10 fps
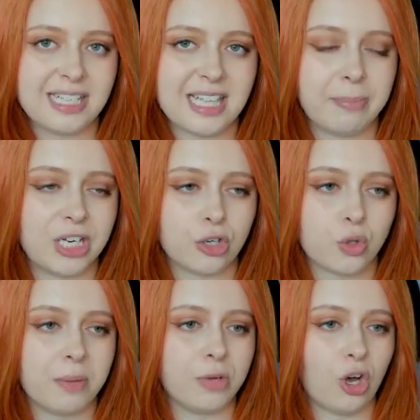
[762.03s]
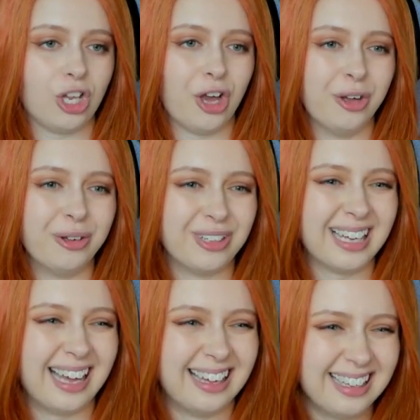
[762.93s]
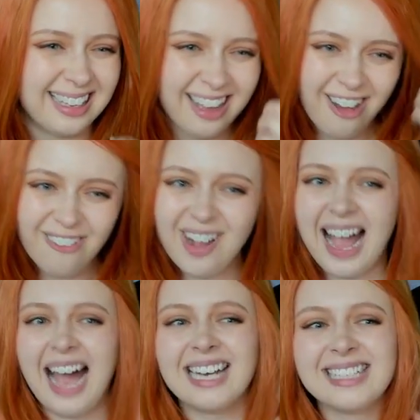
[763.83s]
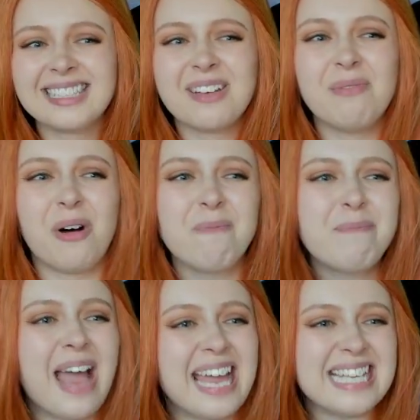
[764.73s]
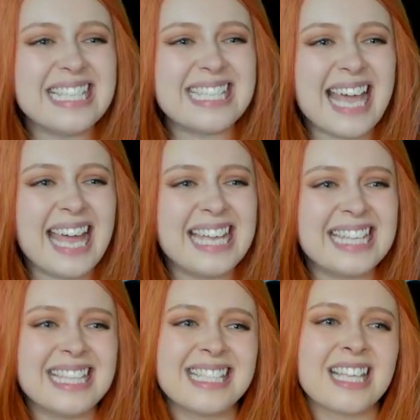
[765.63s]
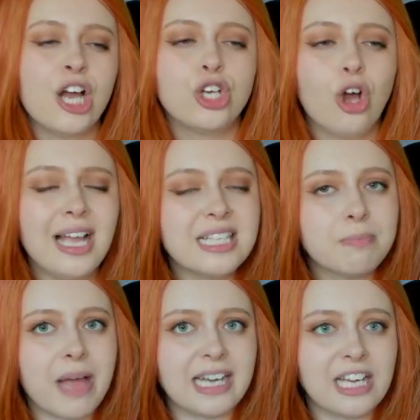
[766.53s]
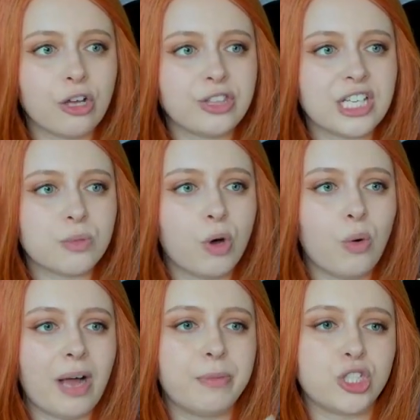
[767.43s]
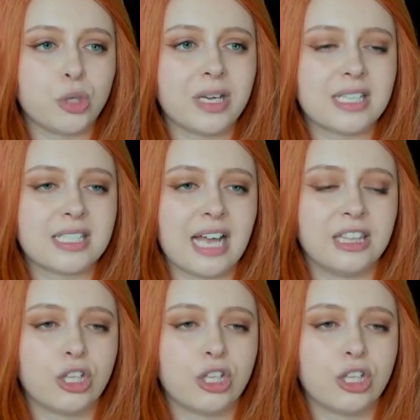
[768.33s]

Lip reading: let me know so I'm not alone. We're adding some more paintings. Not as many on this wall, and we do extend the